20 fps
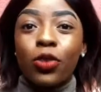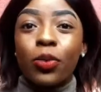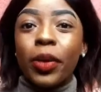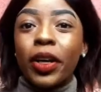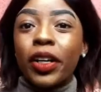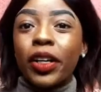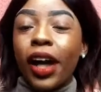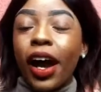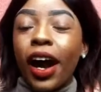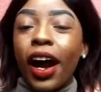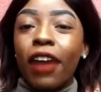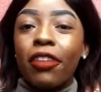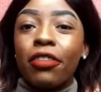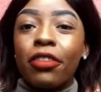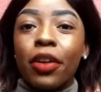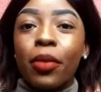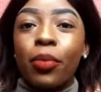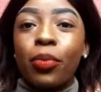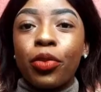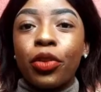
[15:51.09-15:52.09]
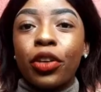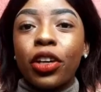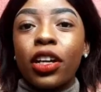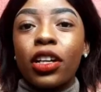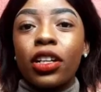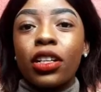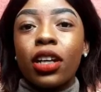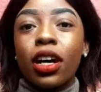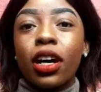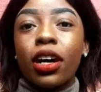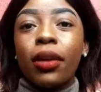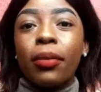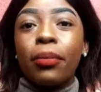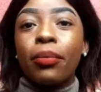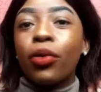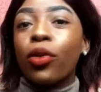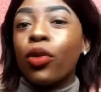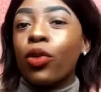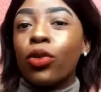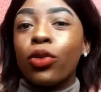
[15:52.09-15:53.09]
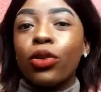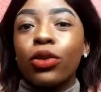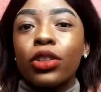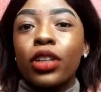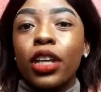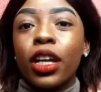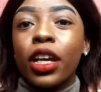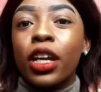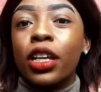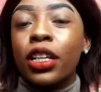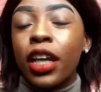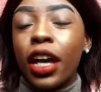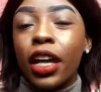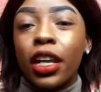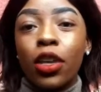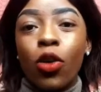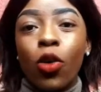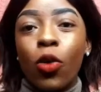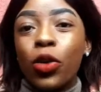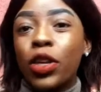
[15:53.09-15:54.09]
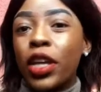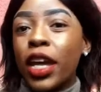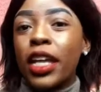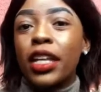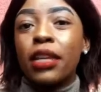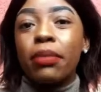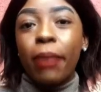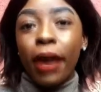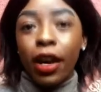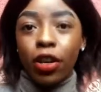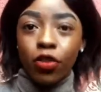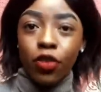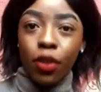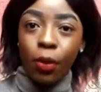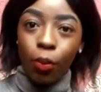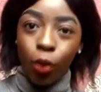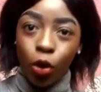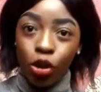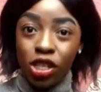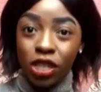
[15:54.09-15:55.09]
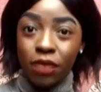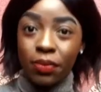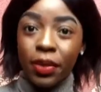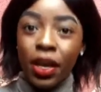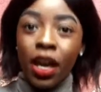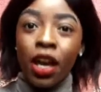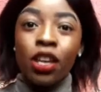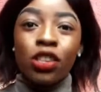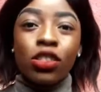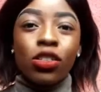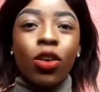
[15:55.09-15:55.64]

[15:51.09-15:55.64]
You might have a broken bone on any part of the body.